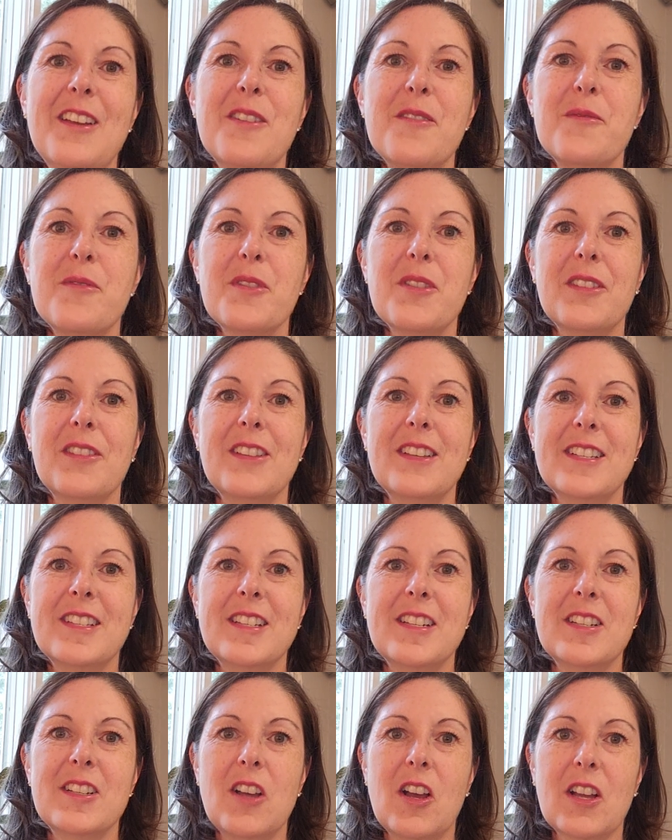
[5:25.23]
for the list
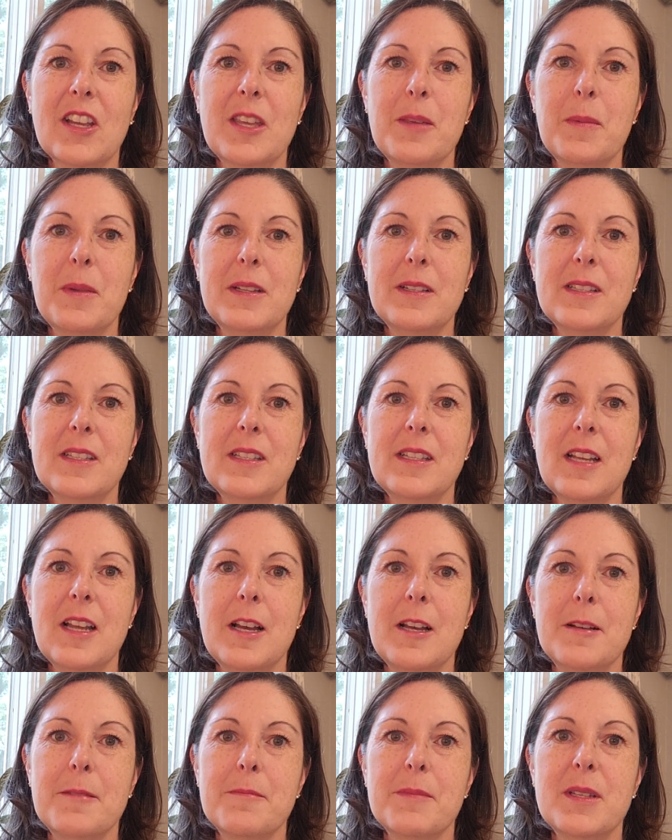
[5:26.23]
of documents
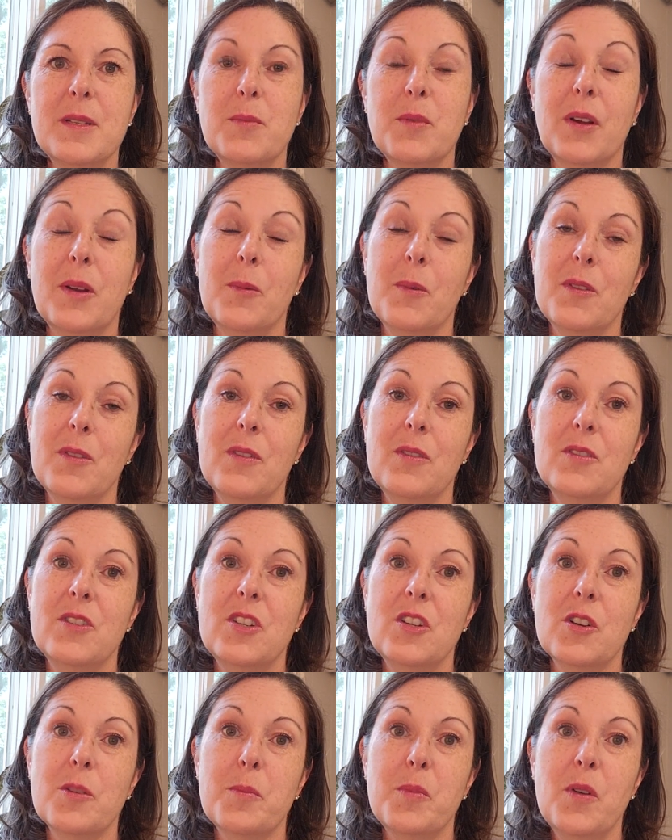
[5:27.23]
to bring with you
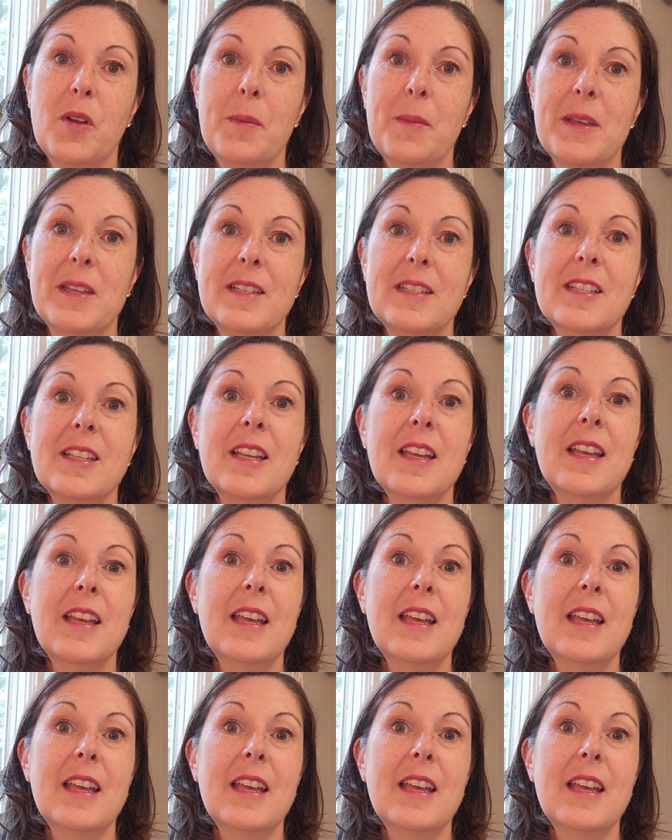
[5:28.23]
to your appointment.